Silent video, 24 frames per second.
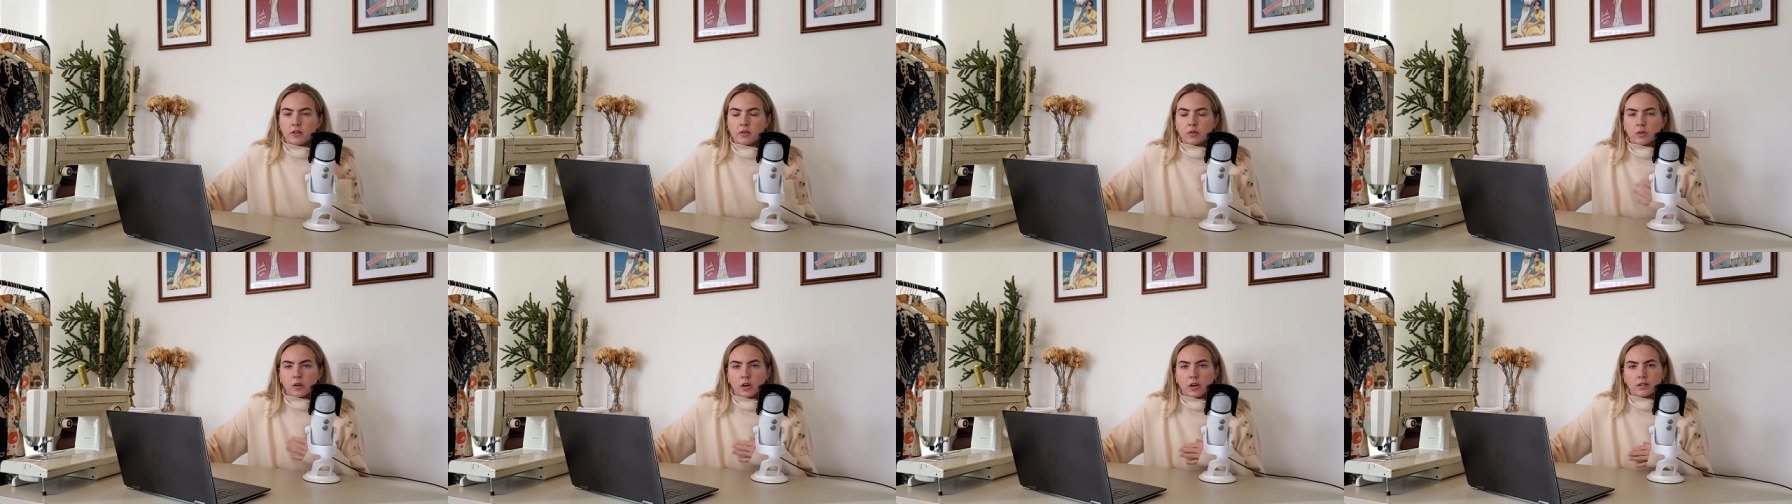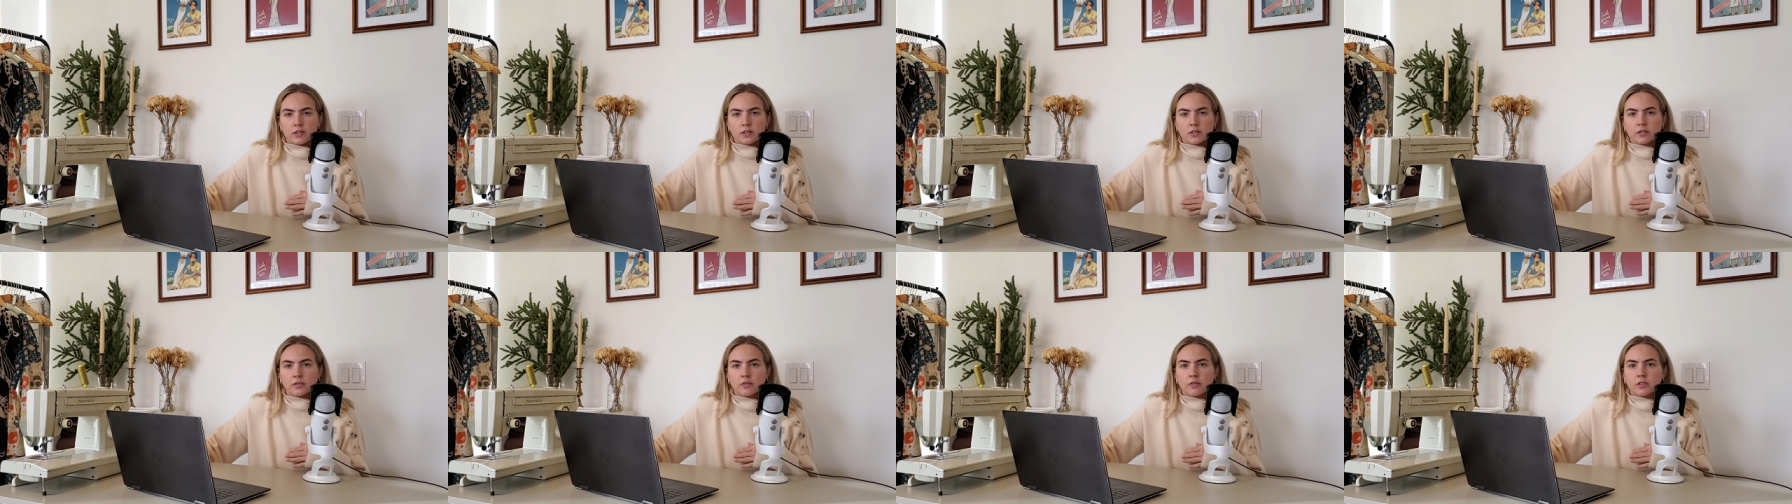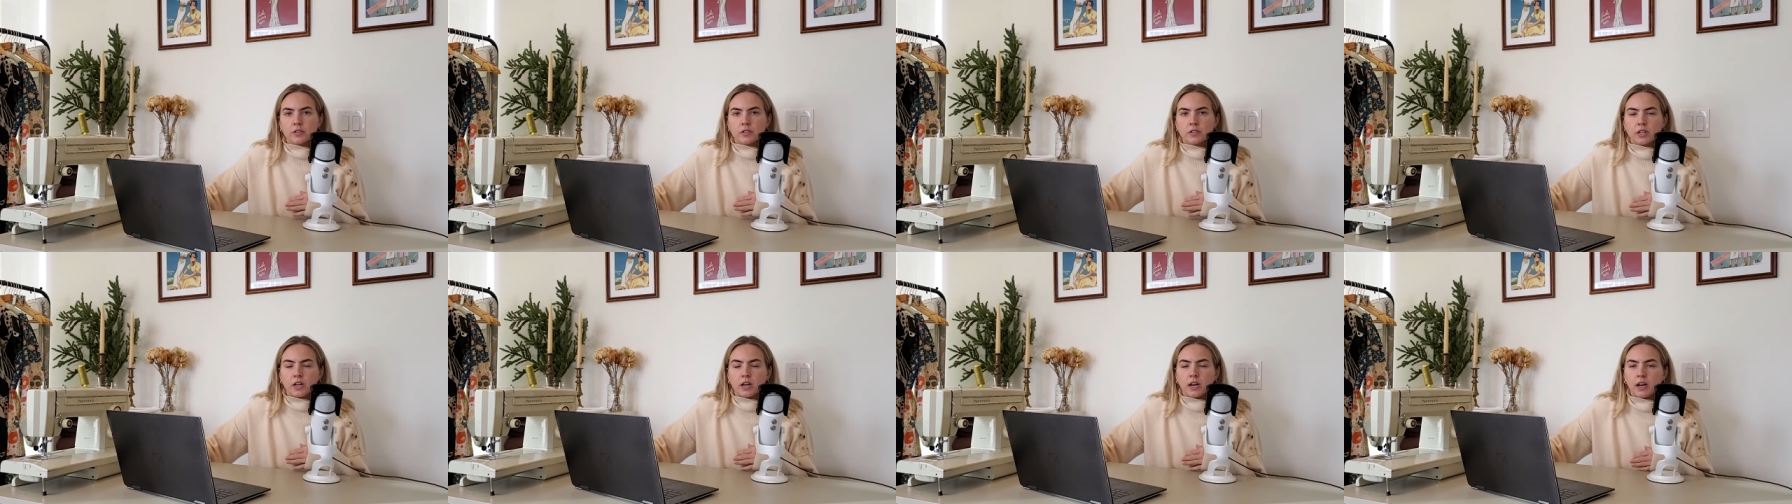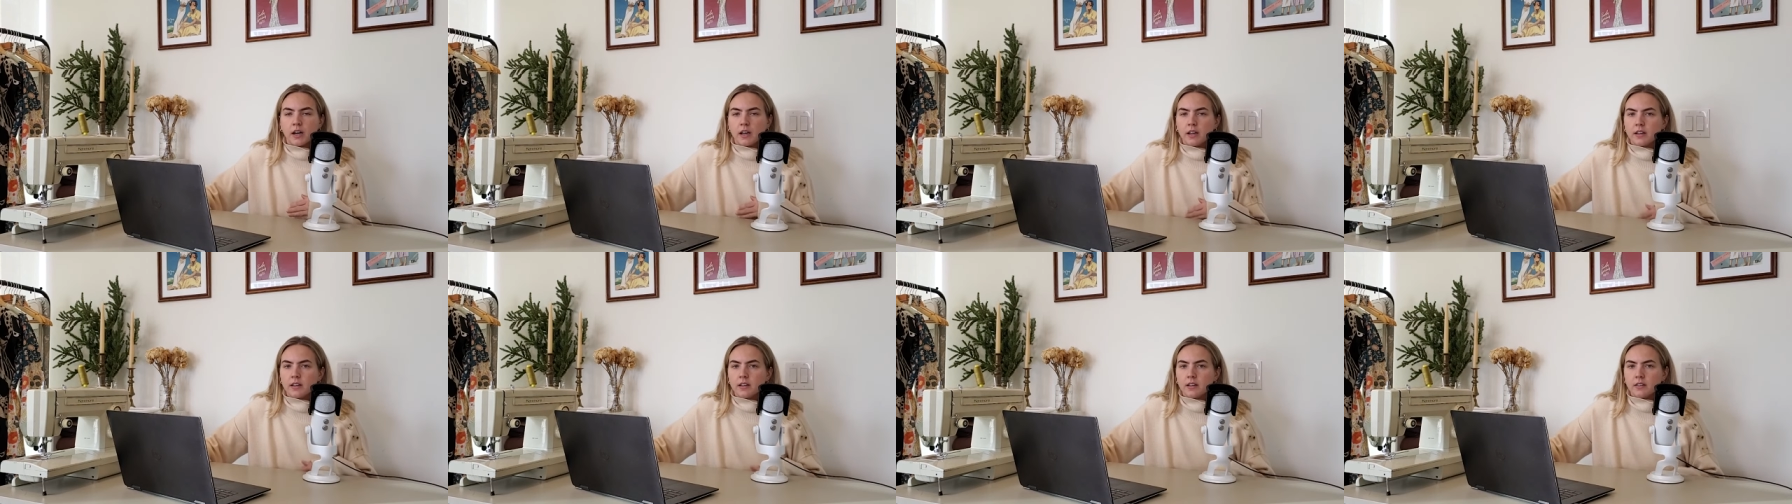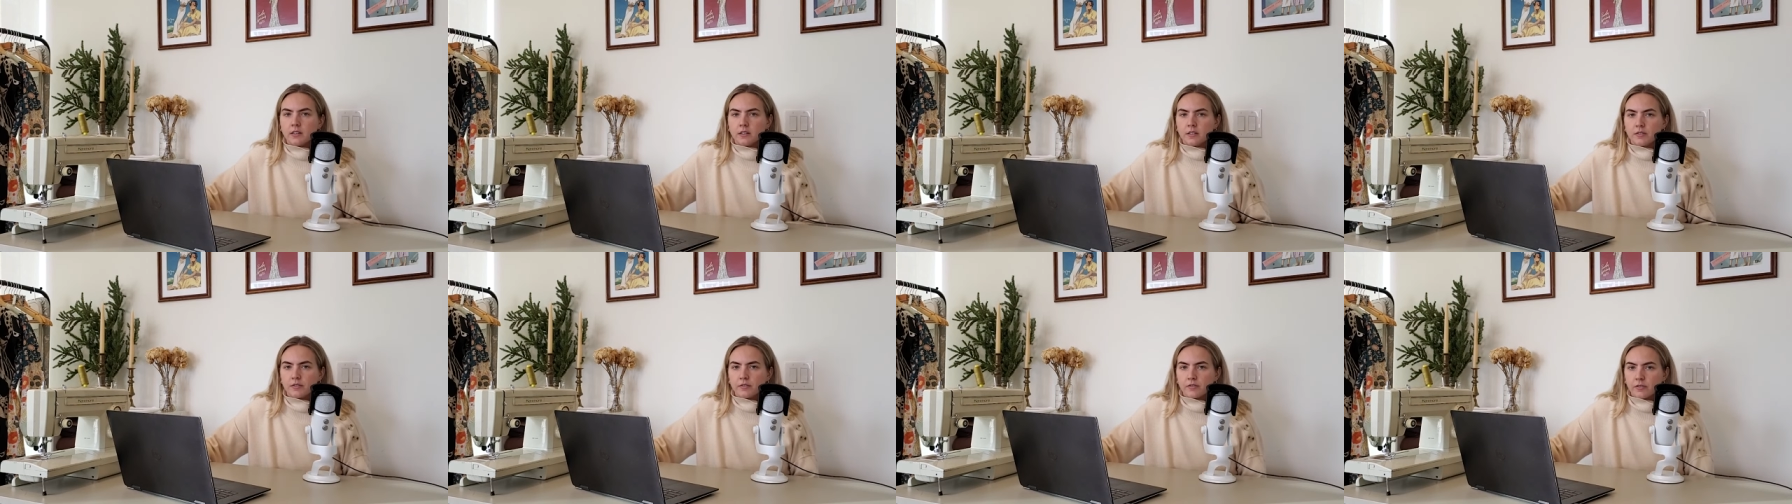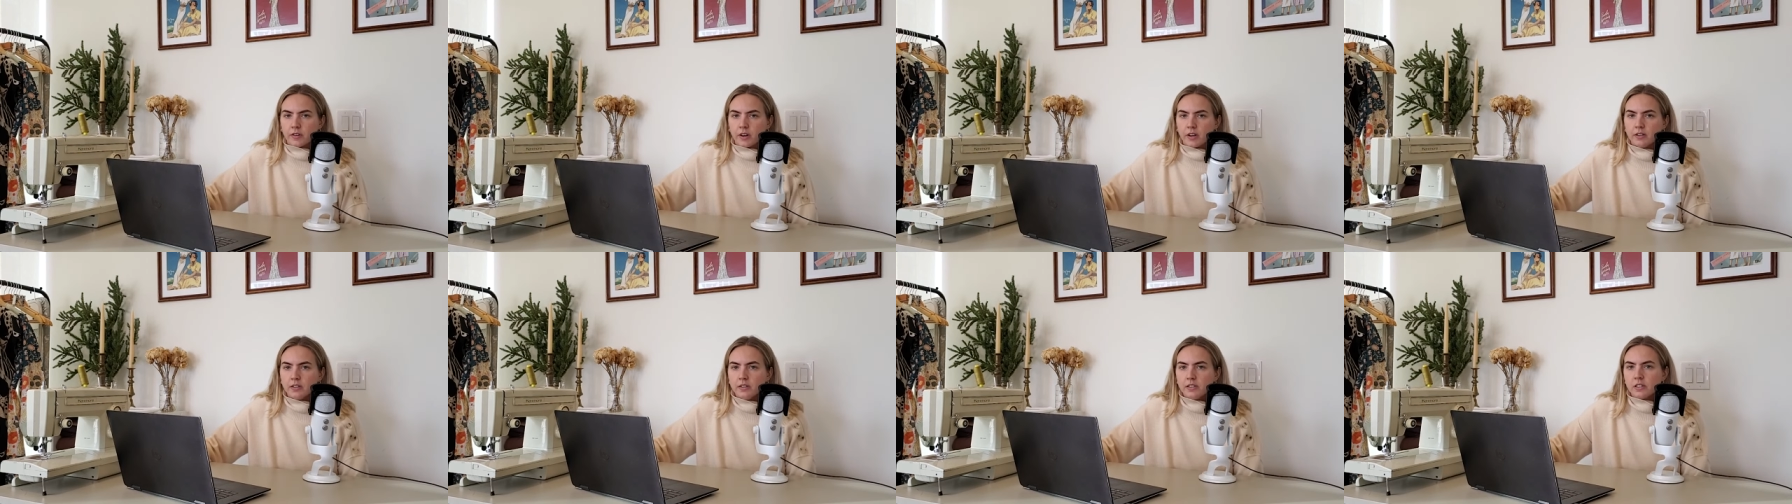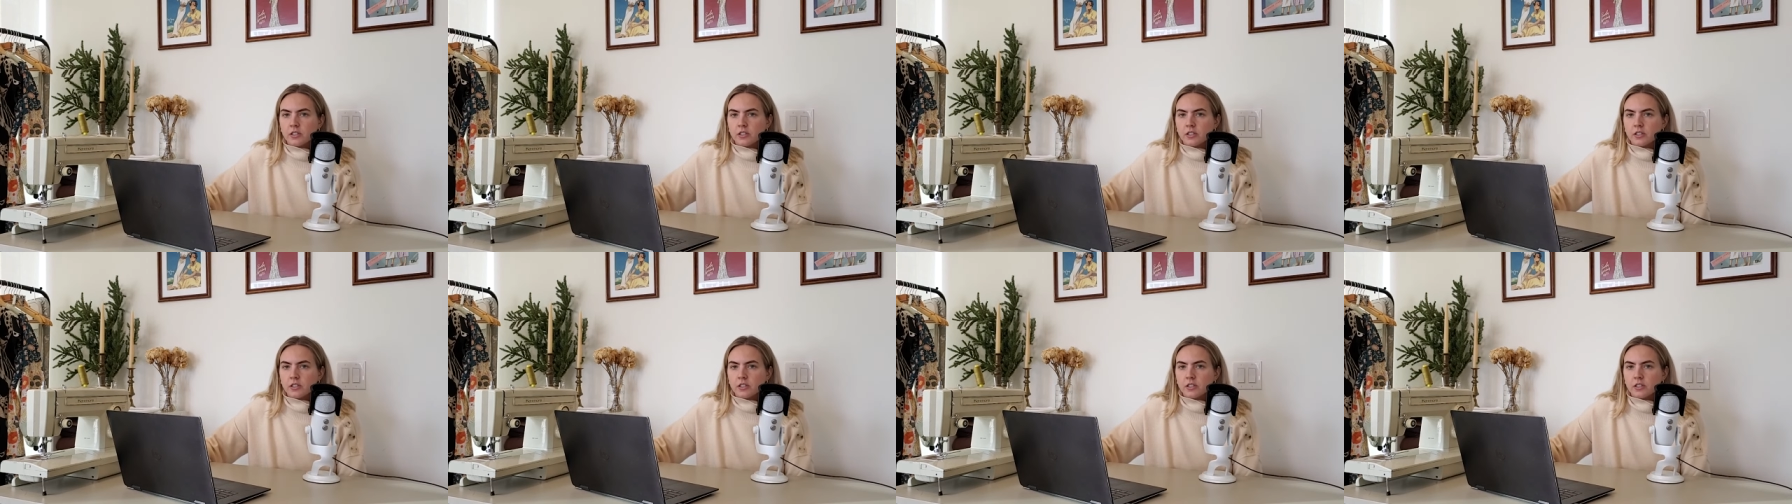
crossover tie in the front.